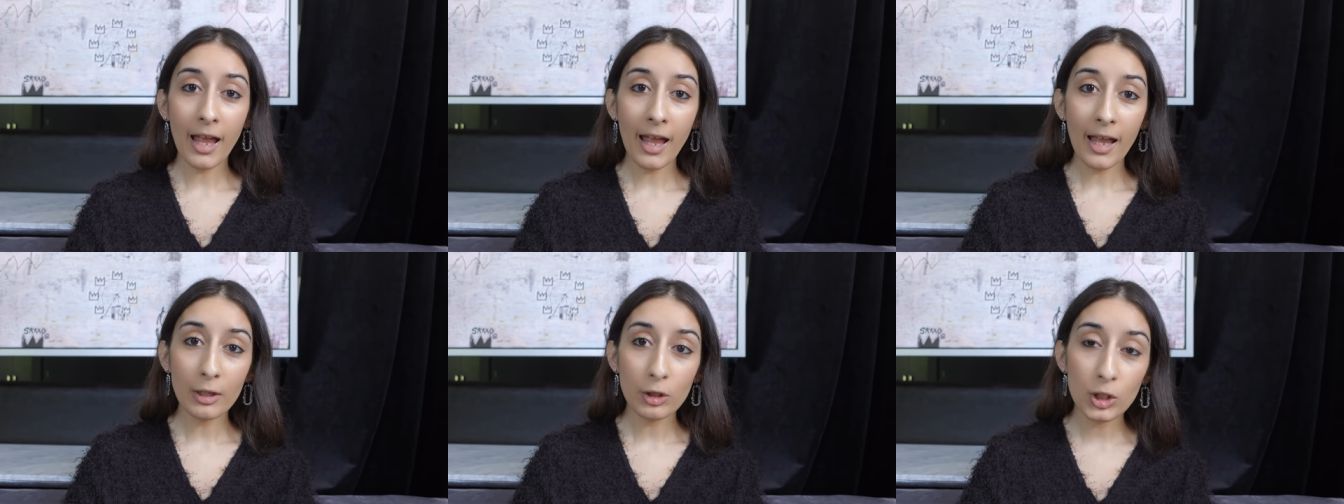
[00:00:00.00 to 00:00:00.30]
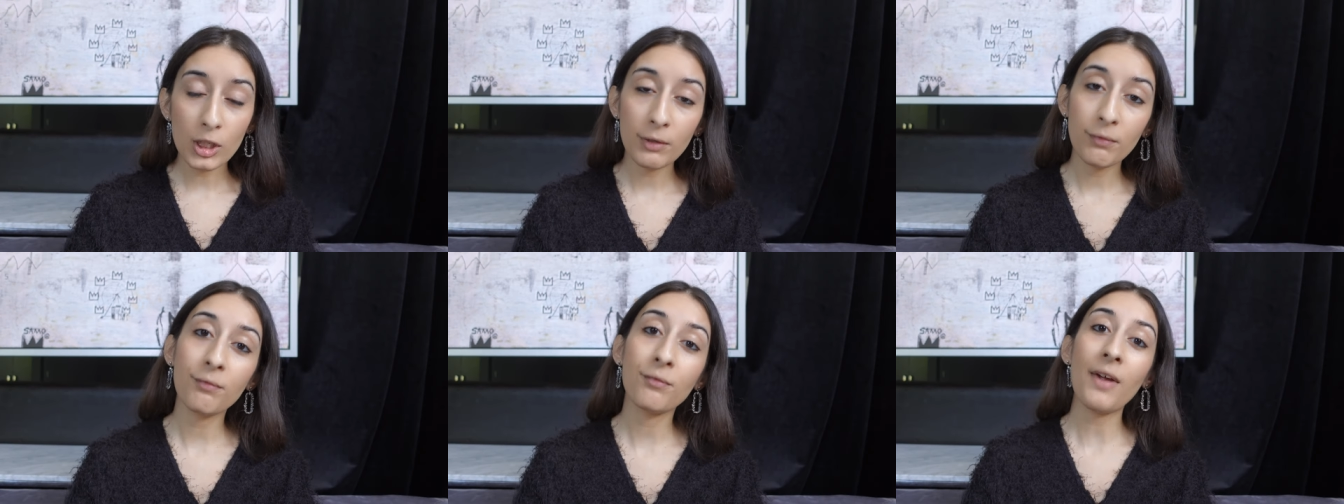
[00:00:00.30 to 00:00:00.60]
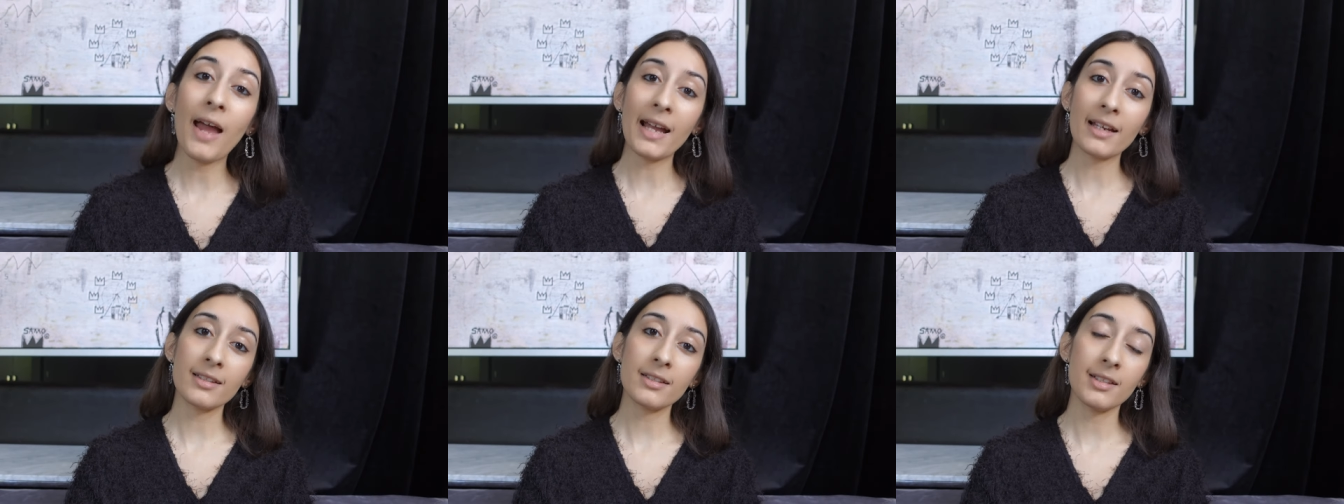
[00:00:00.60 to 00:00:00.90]
and she
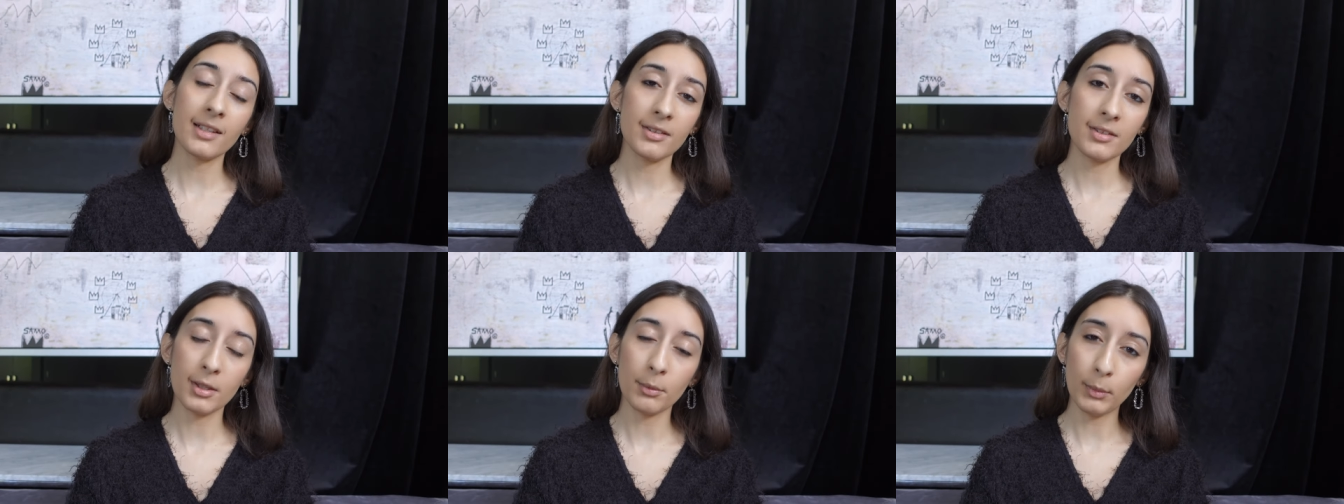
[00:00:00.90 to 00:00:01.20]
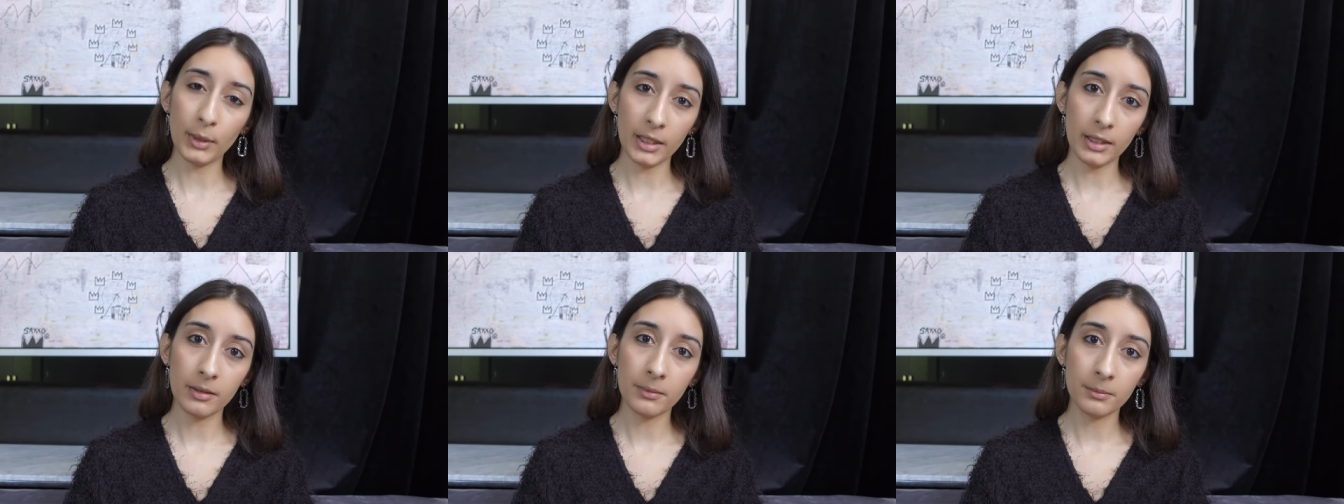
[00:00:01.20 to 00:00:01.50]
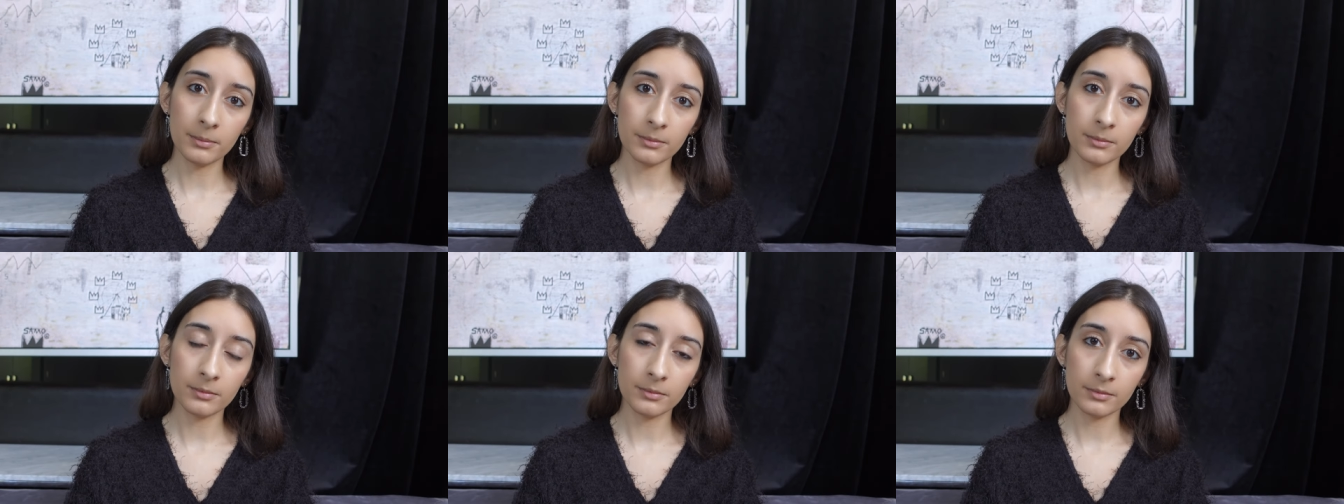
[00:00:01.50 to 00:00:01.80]
faxed it to me.
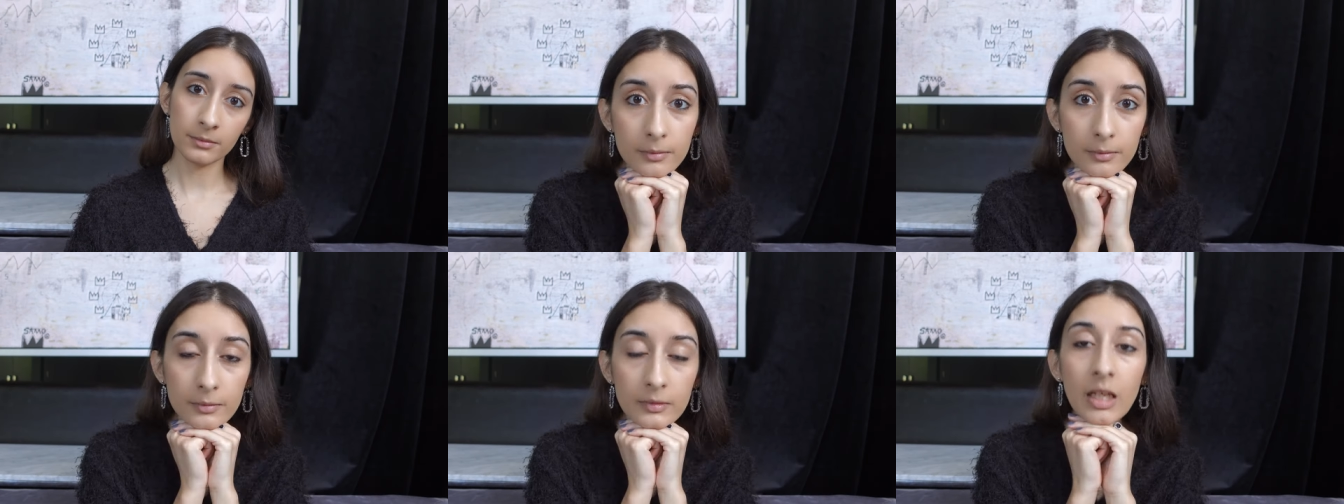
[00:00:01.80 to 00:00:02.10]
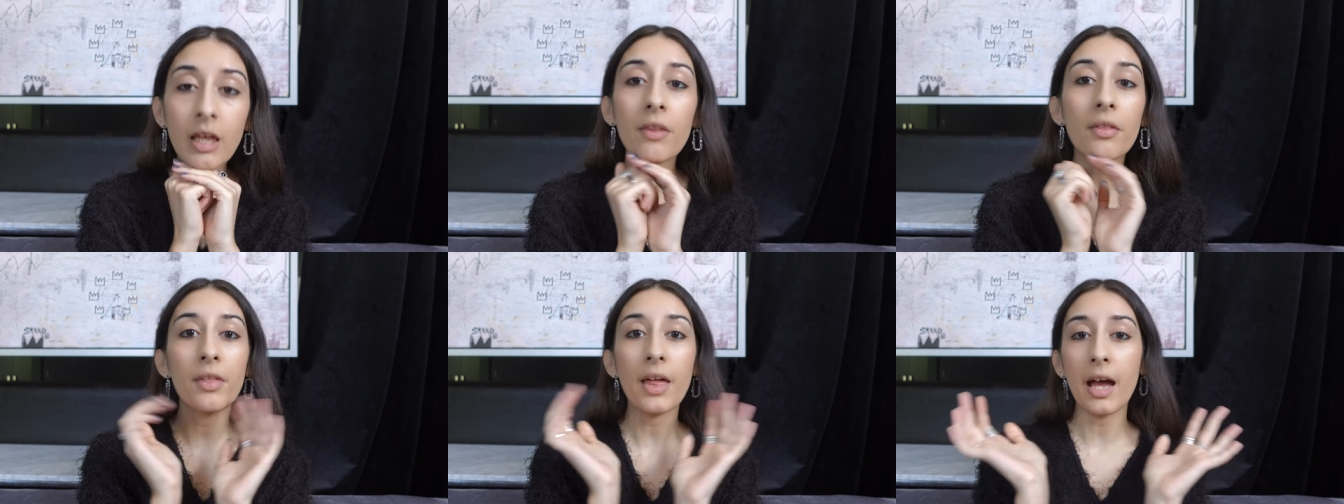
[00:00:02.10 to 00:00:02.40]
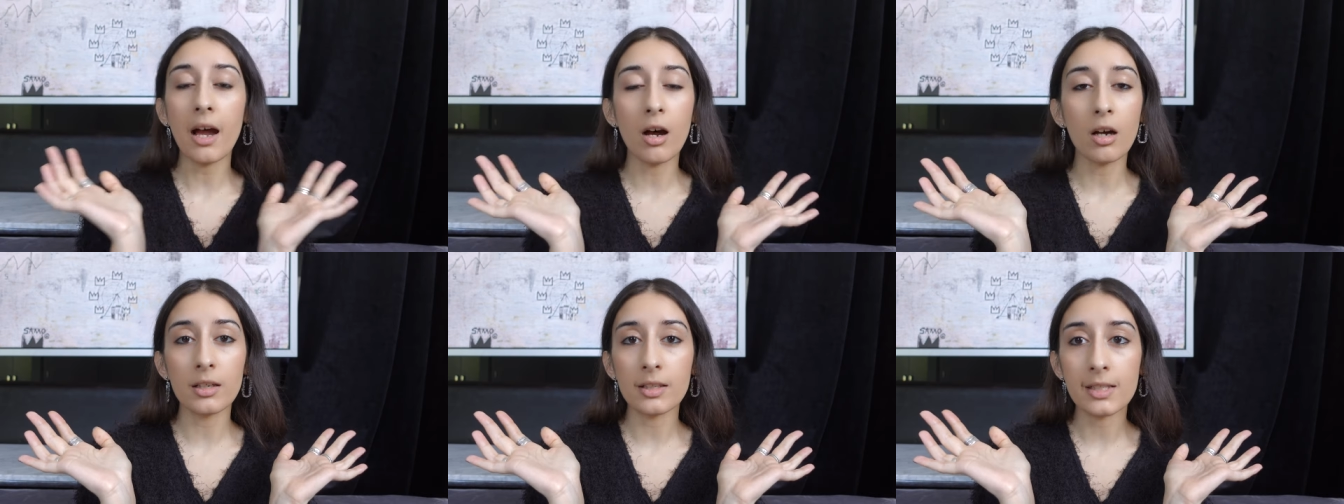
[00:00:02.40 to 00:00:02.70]

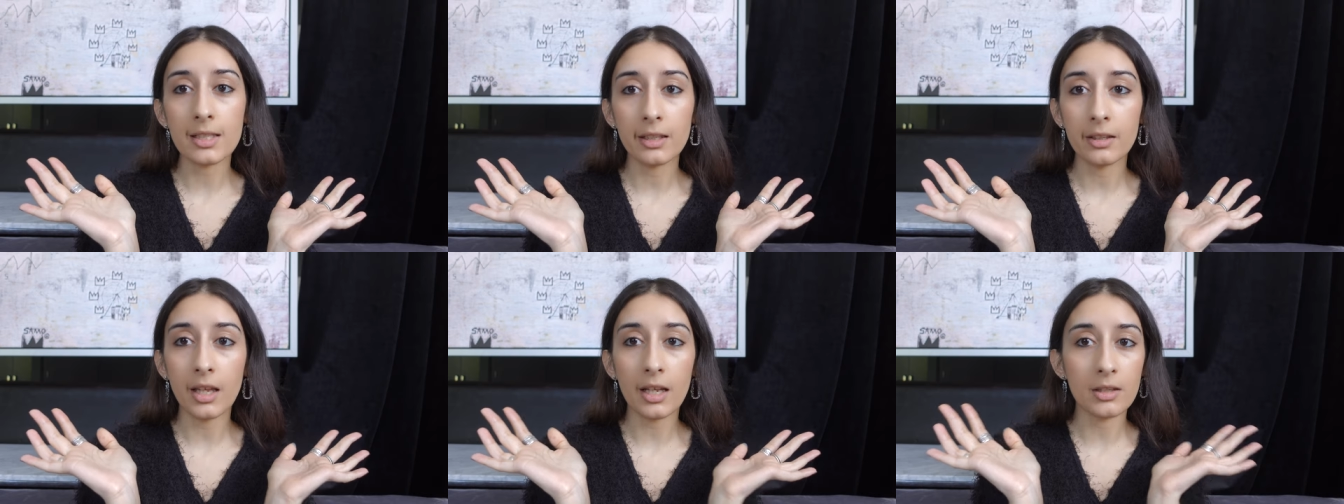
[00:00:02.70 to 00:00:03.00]
That honestly,